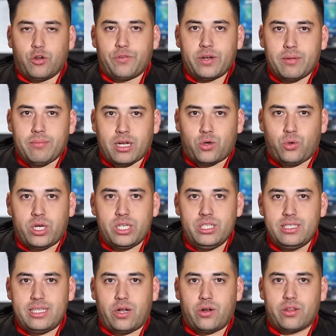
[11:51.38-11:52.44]
Don't forget my
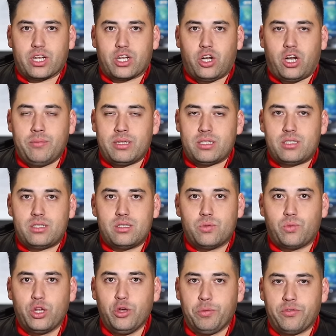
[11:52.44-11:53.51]
question down in the comments.
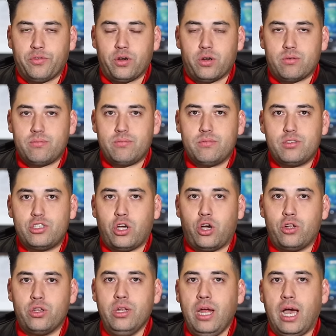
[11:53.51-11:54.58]
What do you prefer?
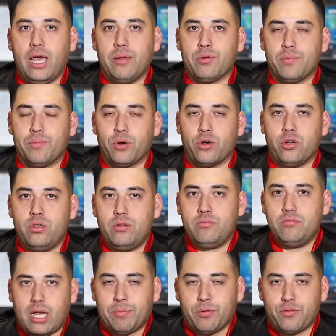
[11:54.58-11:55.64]
Solid hybrid pearl?
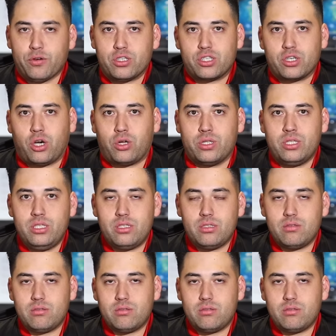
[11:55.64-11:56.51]
I prefer solids.